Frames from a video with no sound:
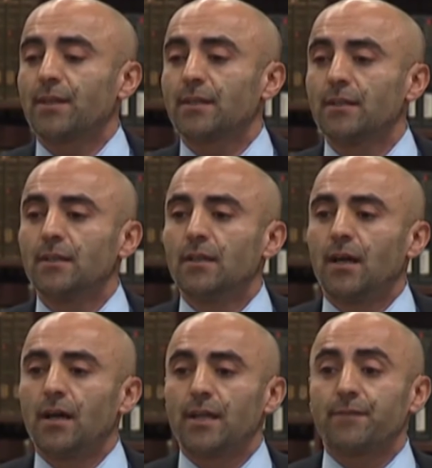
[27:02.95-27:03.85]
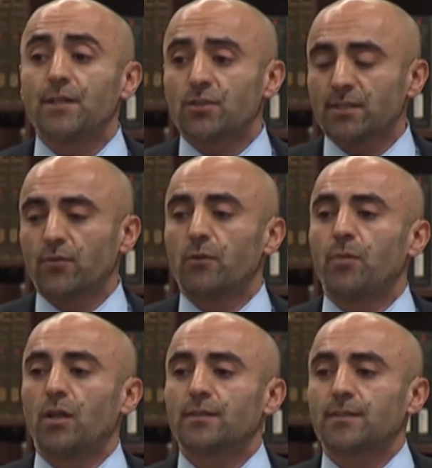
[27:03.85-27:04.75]
I think uh, adventurous
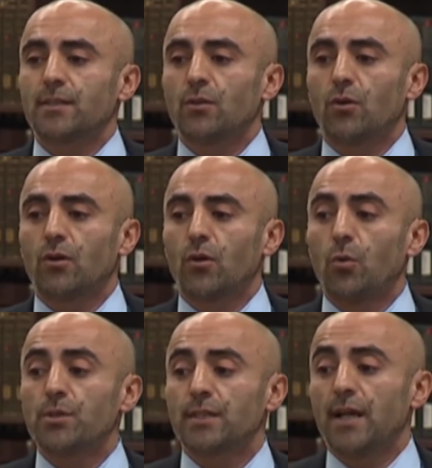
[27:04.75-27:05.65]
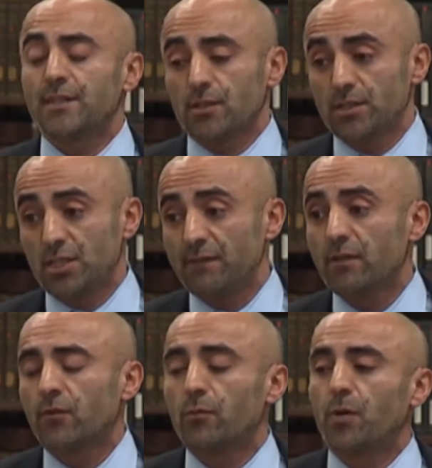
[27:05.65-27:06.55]
foreign policy or
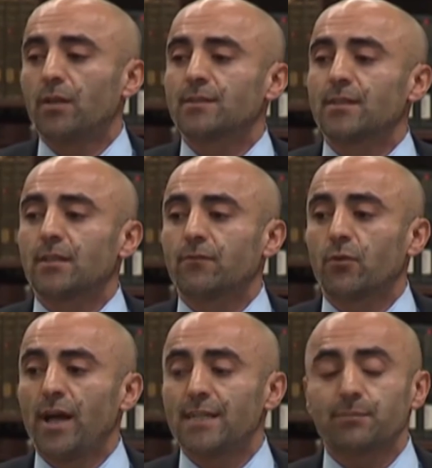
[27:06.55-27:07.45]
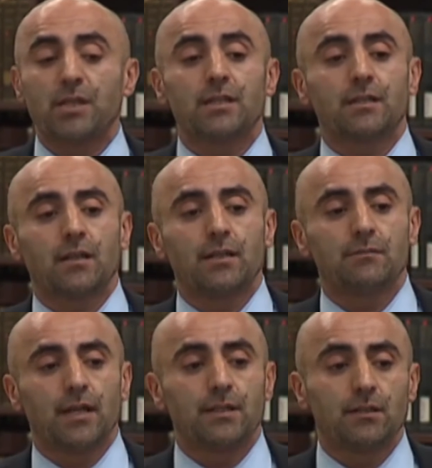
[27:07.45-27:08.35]
overachieving foreign policy, therefore, has been a,
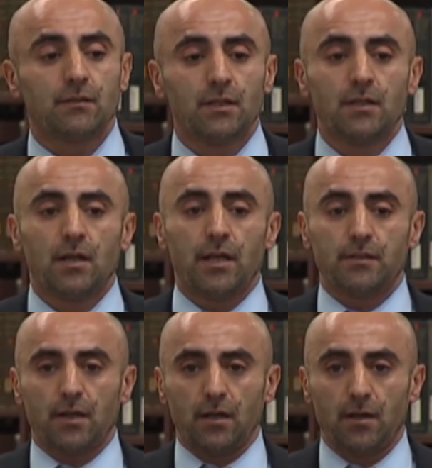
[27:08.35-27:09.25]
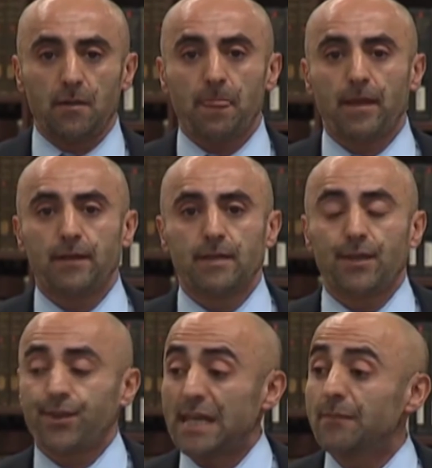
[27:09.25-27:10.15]
an, an, um,
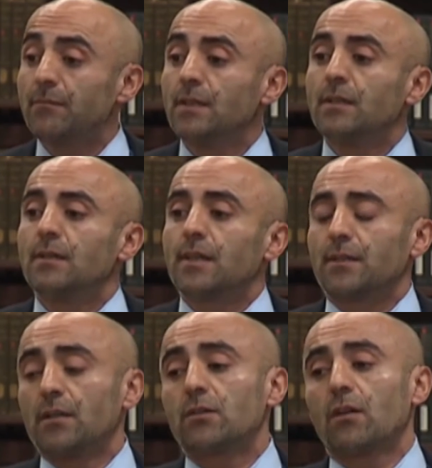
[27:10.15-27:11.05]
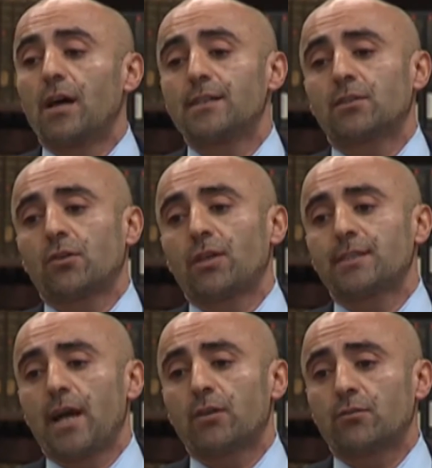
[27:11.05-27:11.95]
a theme that underlines
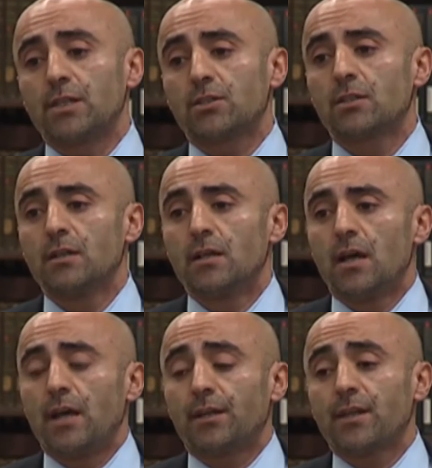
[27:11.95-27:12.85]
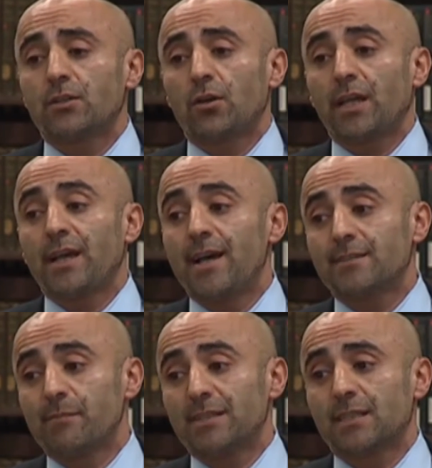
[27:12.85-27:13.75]
Turkey's outreach. And I think Turkey
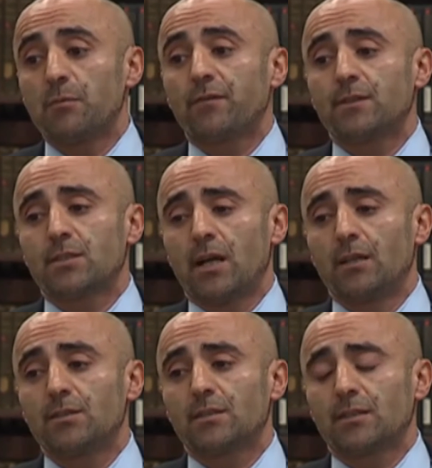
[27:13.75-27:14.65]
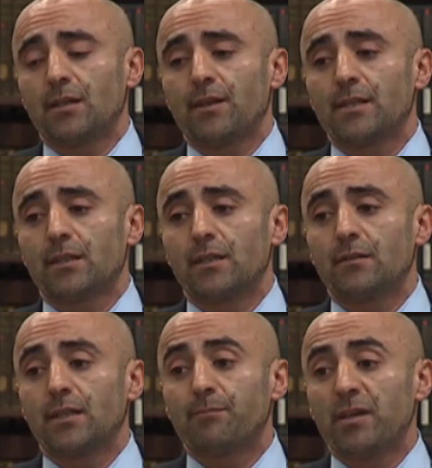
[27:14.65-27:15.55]
has met some of its challenges. And I think their,
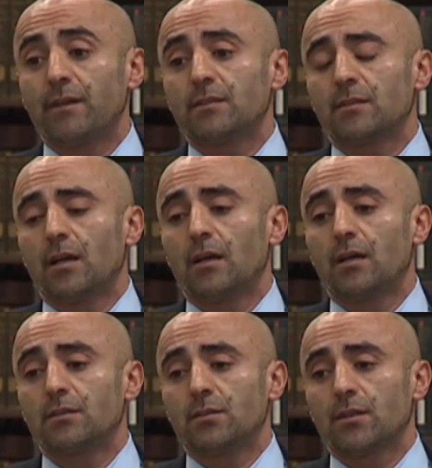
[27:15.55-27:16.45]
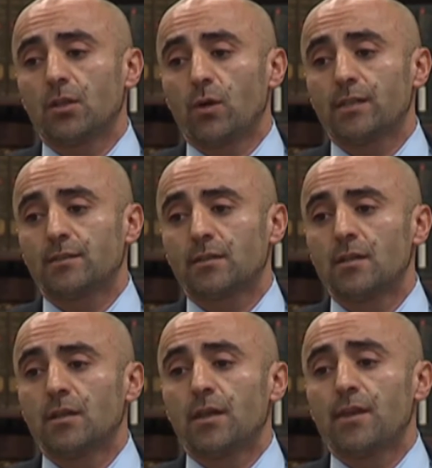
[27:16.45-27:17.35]
their pivot uh, to the U S
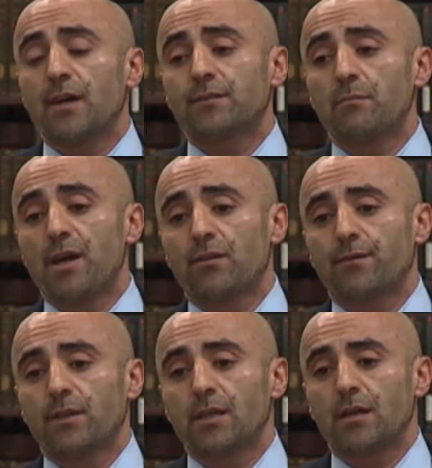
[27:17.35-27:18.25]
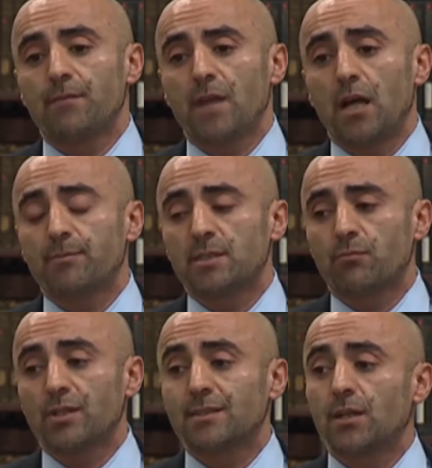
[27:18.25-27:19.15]
in the aftermath of the uh, Arab
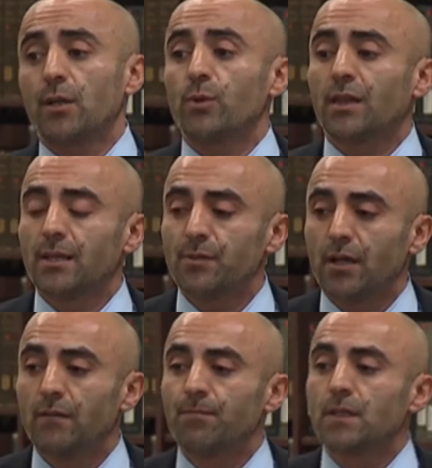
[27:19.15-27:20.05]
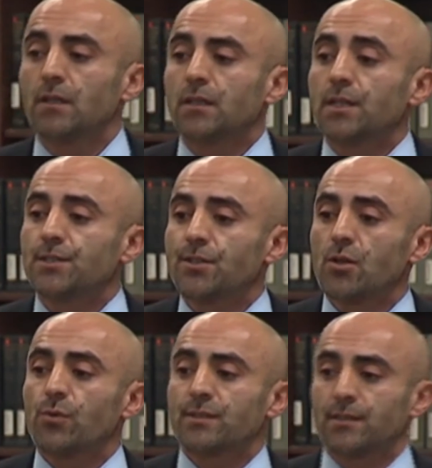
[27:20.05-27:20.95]
Spring, starting with Libya,
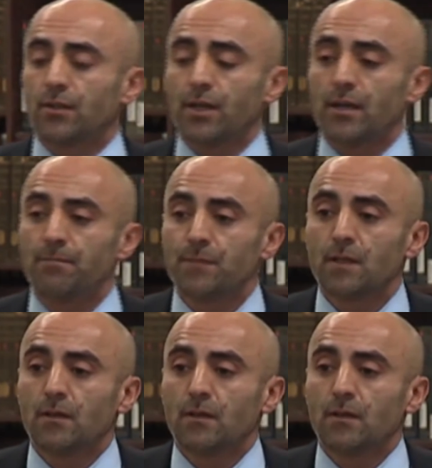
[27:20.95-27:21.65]
continuing with Syria,